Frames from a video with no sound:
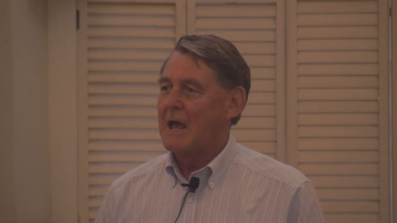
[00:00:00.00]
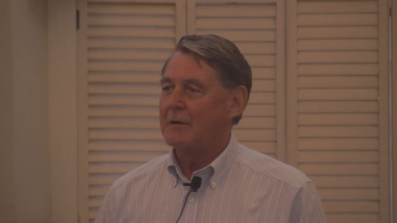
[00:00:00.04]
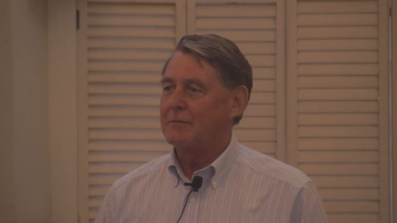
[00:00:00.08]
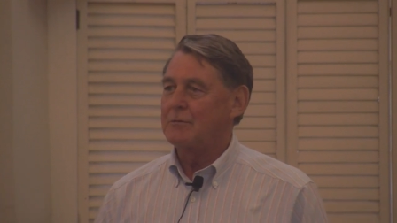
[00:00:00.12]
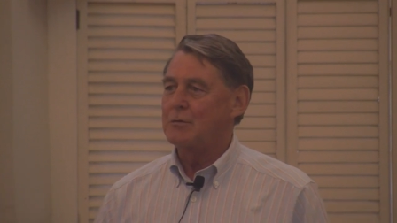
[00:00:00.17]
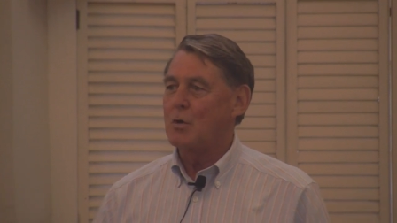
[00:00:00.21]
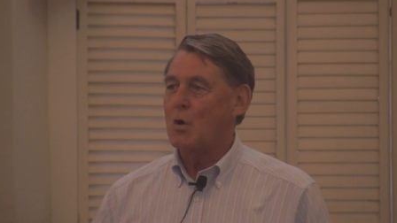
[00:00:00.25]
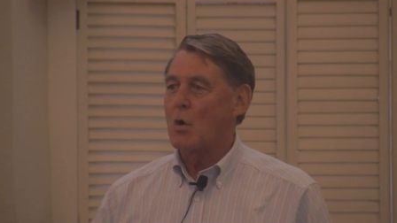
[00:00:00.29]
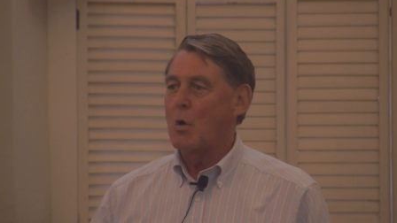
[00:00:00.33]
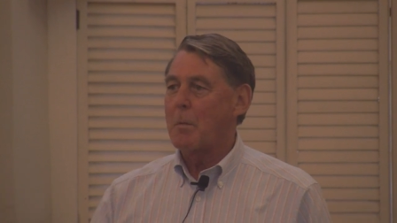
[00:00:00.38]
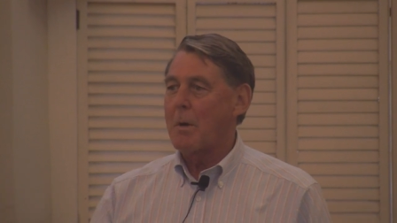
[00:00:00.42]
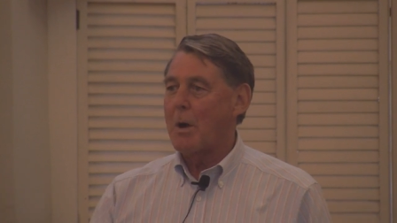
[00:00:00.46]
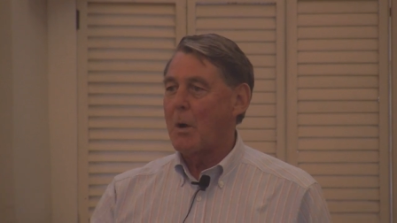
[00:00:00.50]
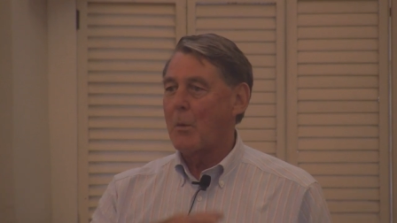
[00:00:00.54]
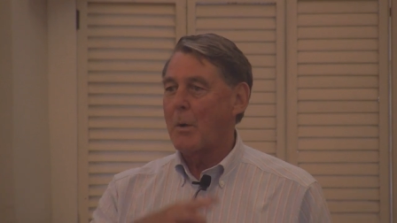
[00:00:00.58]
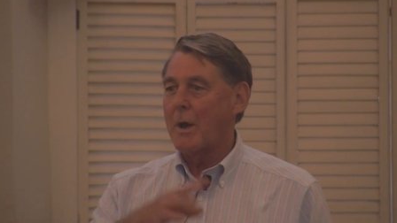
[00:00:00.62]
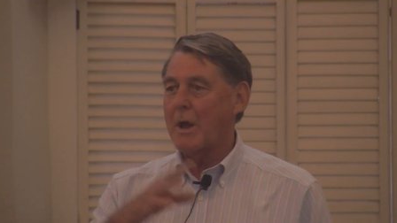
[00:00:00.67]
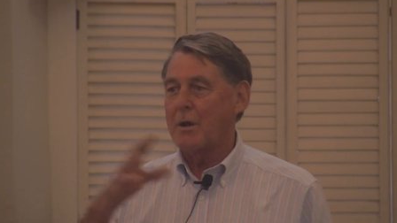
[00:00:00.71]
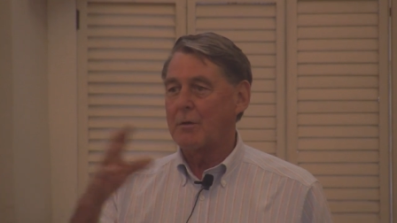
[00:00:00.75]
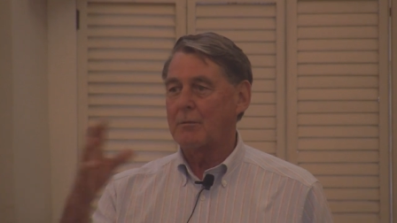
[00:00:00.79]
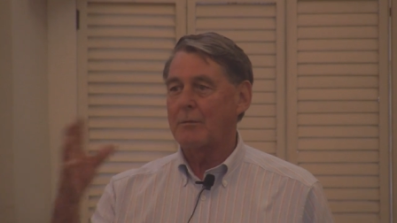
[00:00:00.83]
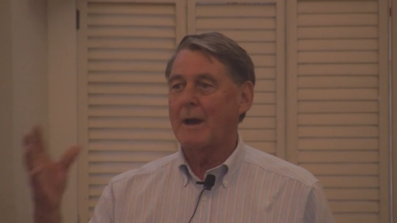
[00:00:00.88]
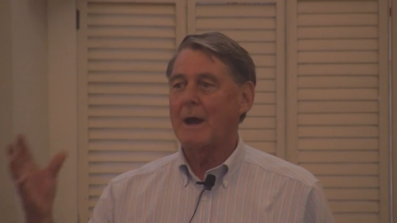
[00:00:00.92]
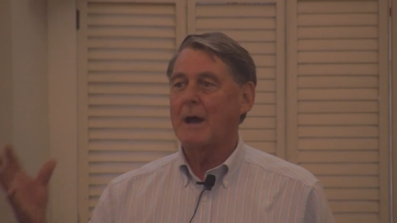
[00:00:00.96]
know my
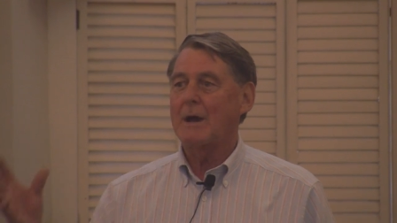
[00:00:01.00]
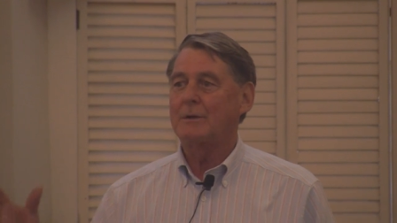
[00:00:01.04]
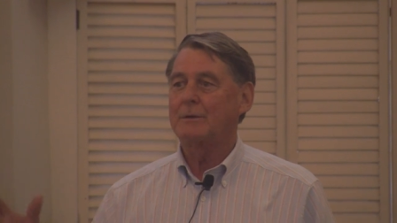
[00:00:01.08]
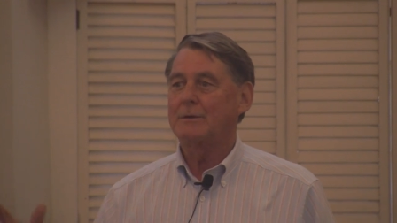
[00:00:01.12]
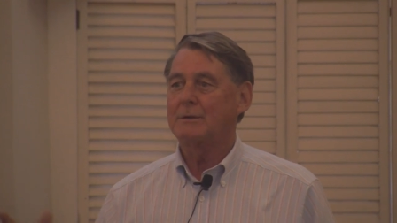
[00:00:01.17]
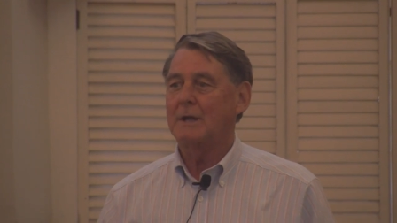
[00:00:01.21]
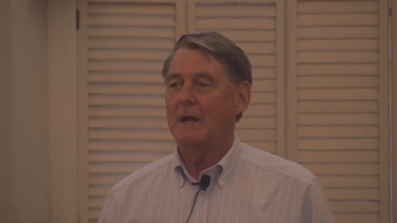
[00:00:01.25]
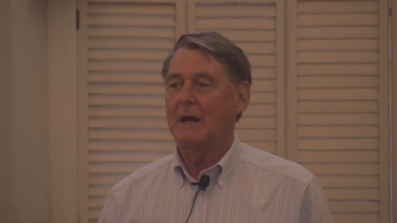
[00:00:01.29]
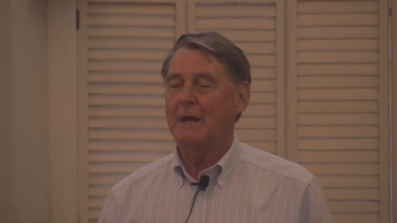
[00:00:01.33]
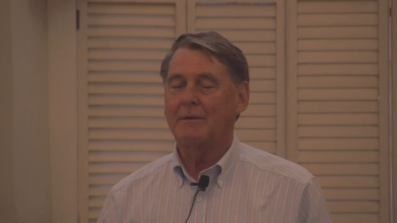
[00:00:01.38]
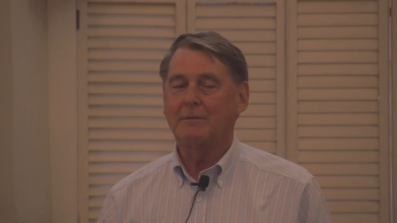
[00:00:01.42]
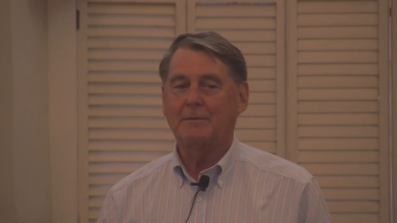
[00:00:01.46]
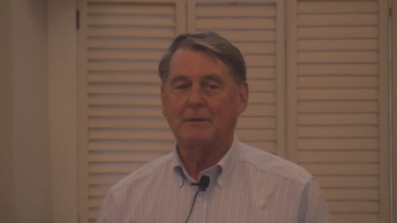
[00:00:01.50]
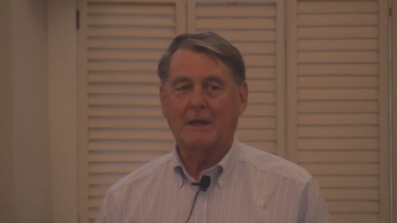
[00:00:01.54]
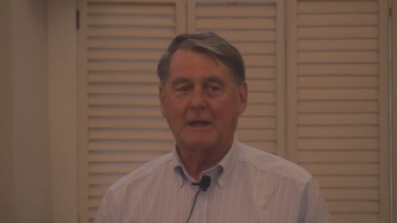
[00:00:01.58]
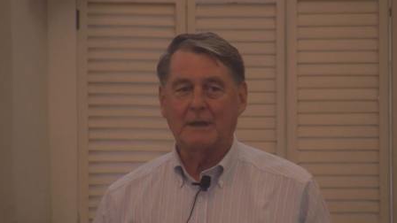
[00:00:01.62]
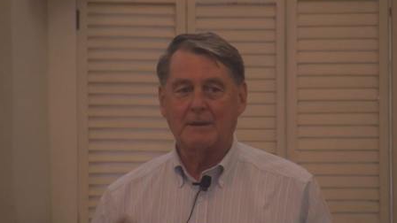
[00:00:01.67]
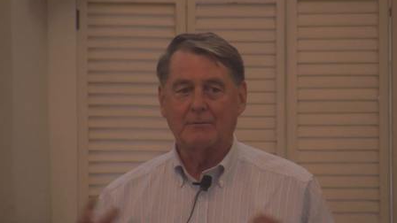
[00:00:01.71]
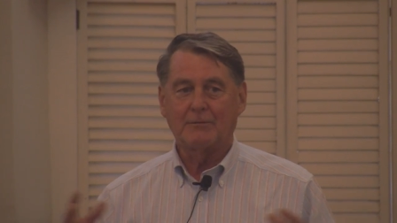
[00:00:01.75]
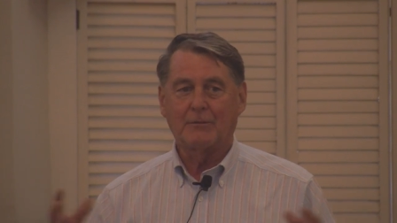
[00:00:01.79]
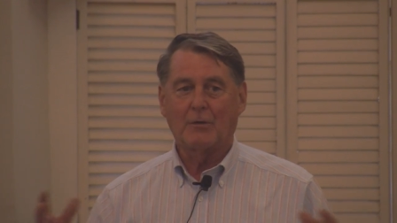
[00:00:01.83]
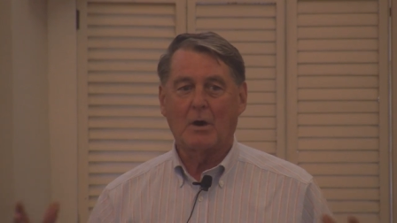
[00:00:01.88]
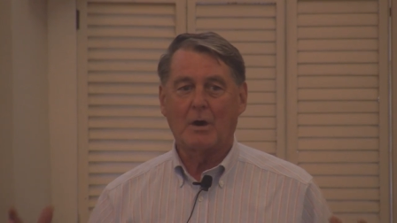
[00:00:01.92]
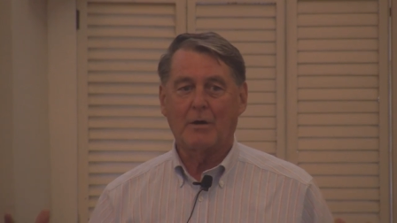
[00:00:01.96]
way around. I
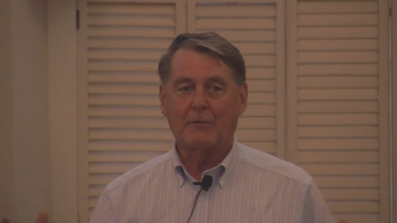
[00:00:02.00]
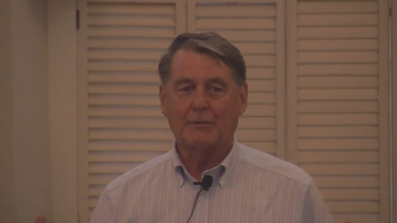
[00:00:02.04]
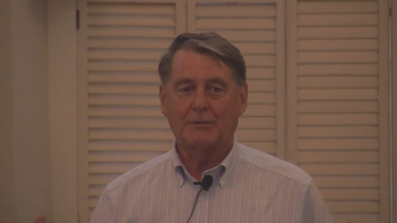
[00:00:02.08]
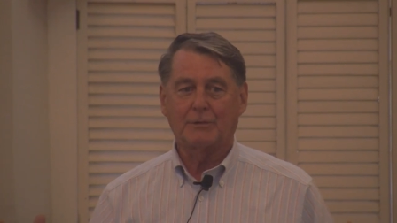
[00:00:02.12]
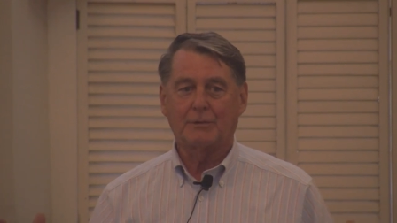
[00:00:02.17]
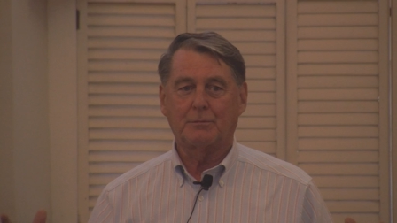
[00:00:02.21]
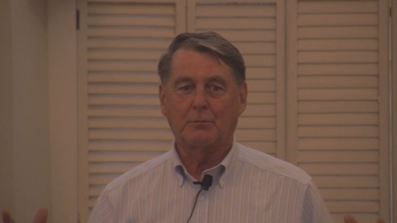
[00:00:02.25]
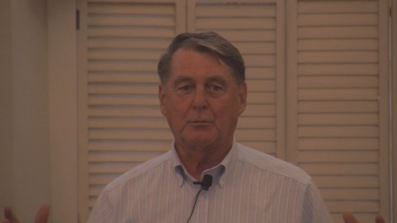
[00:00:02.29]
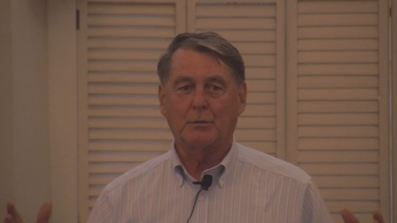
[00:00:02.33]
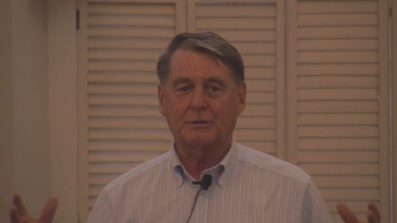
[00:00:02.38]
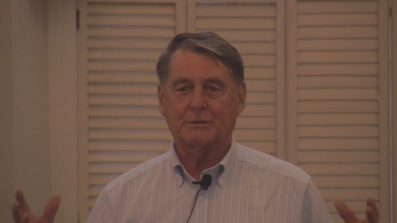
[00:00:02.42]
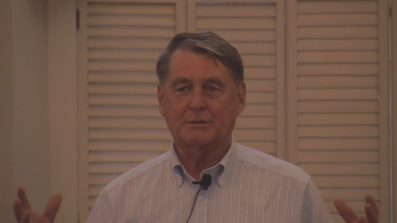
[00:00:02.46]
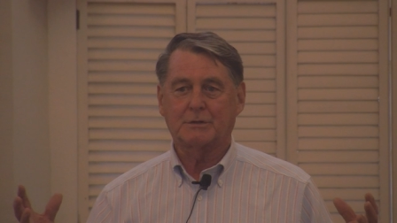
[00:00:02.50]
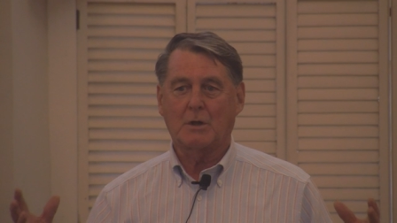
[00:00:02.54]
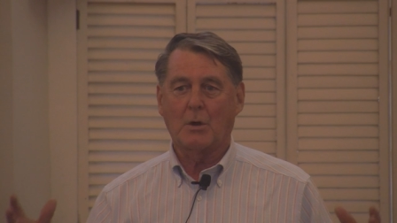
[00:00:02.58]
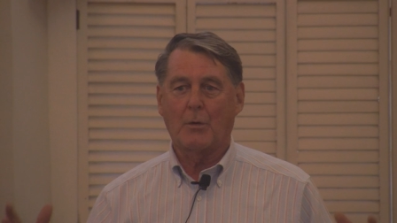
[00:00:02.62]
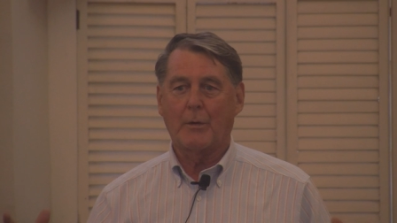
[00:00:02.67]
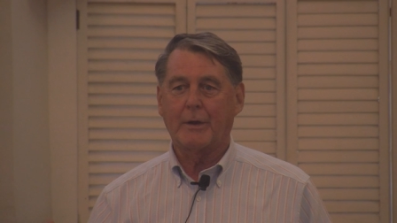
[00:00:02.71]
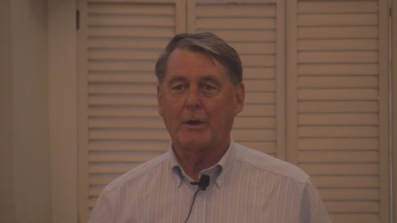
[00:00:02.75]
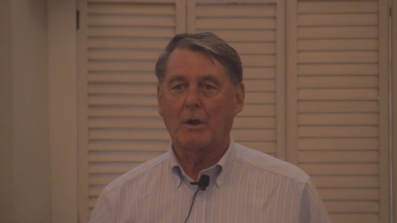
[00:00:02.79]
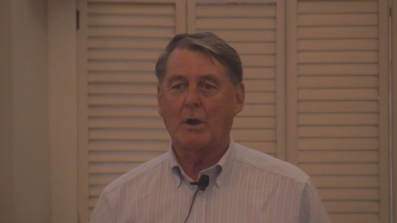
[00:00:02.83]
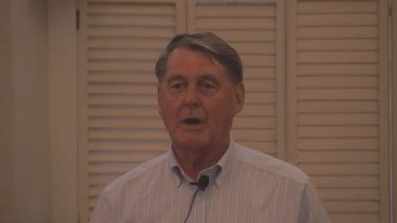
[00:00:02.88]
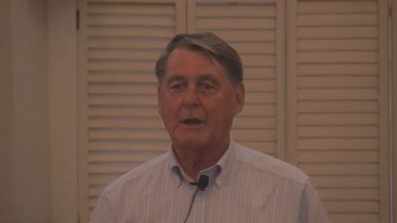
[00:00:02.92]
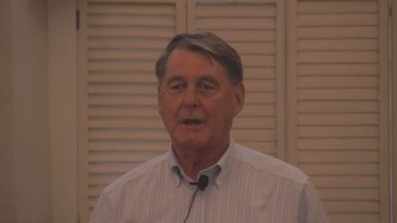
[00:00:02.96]
get involved with what's
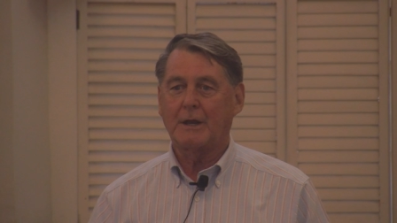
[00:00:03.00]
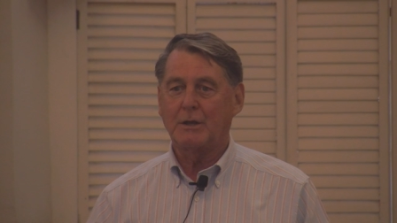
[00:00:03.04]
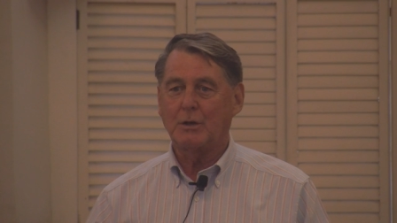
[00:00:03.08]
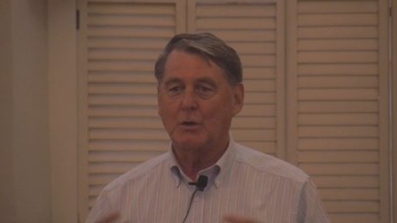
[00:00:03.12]
going on.